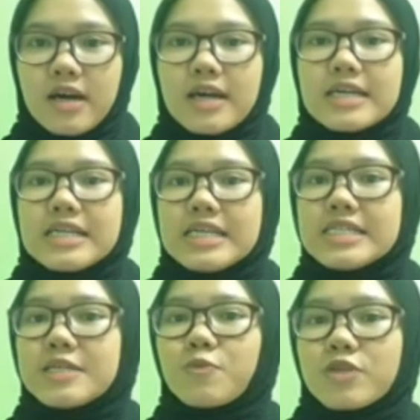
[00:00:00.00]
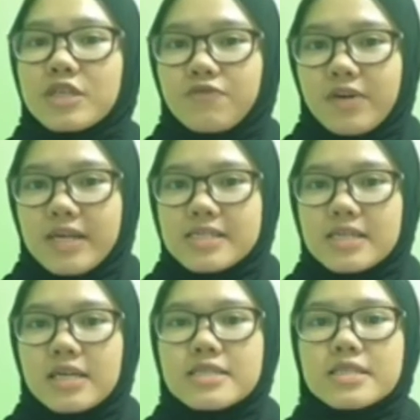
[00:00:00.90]
A leader motivates
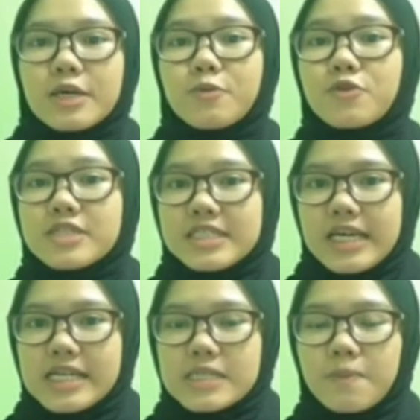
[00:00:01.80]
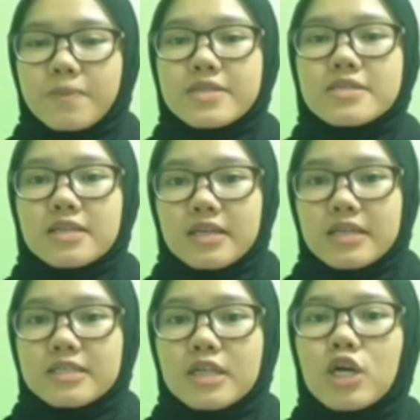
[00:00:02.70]
subordinate
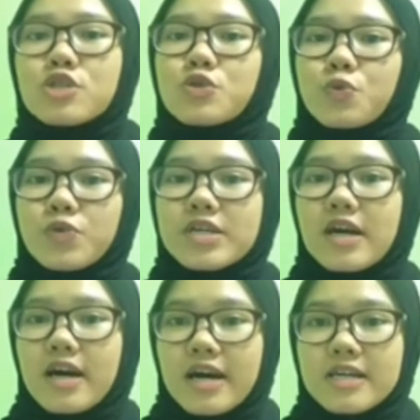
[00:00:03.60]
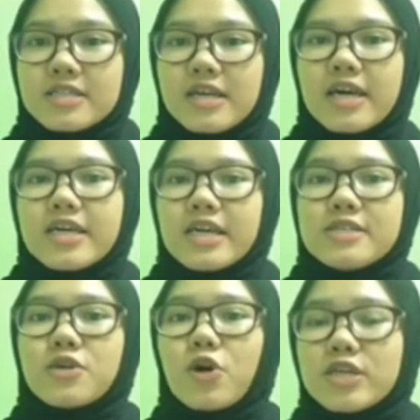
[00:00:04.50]
personnel to work hard
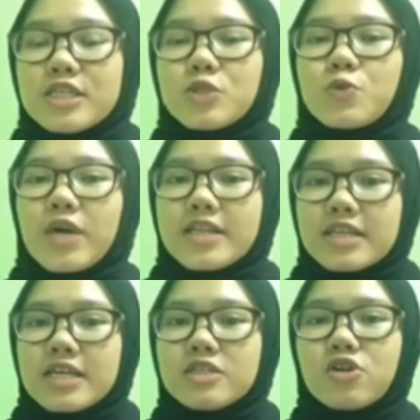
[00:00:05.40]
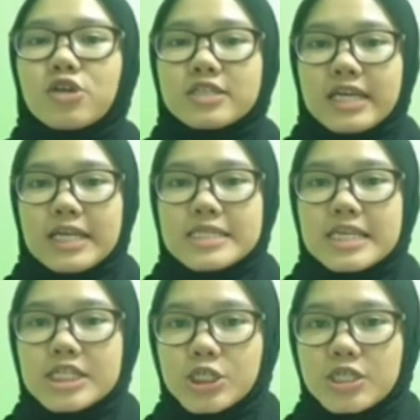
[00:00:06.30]
in order to attain
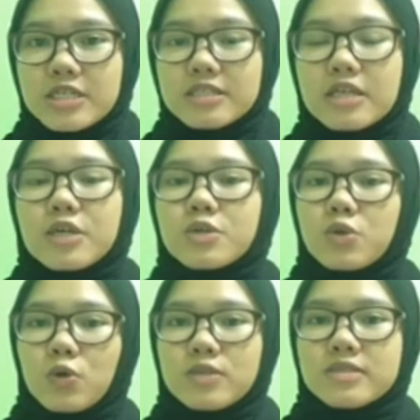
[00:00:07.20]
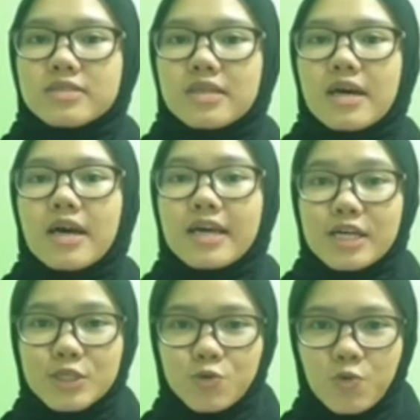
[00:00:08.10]
organizational goals
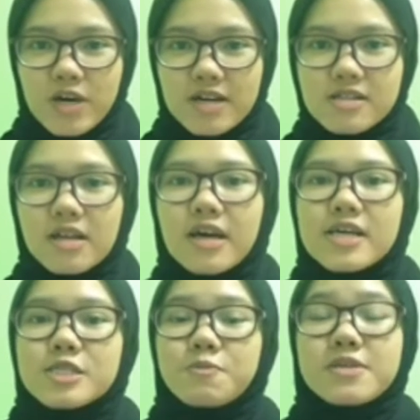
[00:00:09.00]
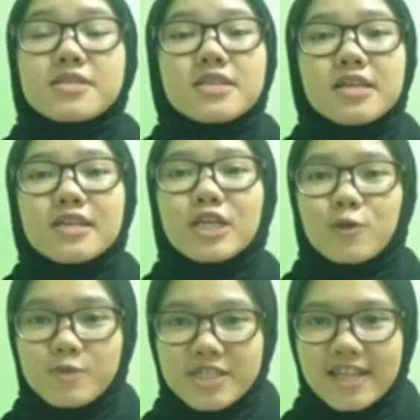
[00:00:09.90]
as well as personal
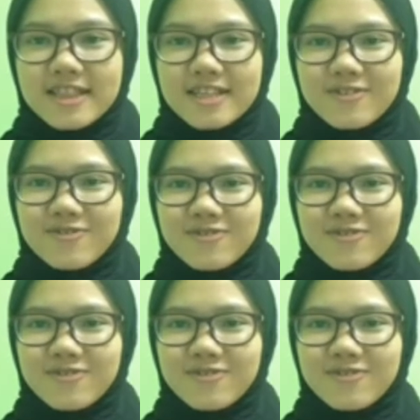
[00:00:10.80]
objectives.